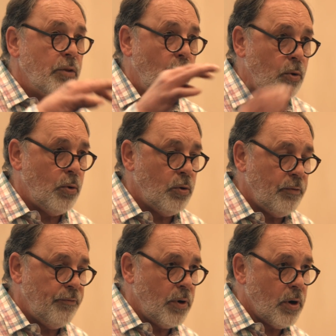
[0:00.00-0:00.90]
the
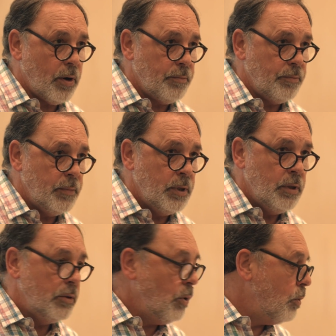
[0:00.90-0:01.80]
whole farm,
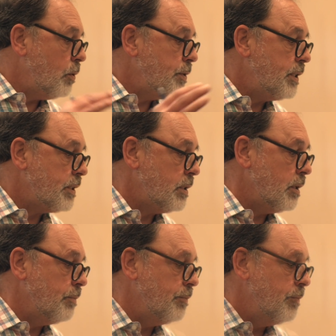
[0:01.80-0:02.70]
the whole
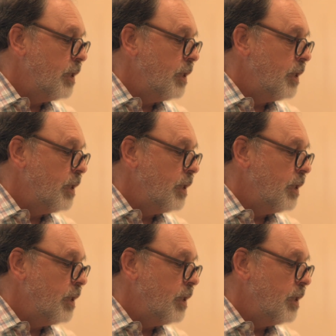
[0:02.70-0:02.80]
system.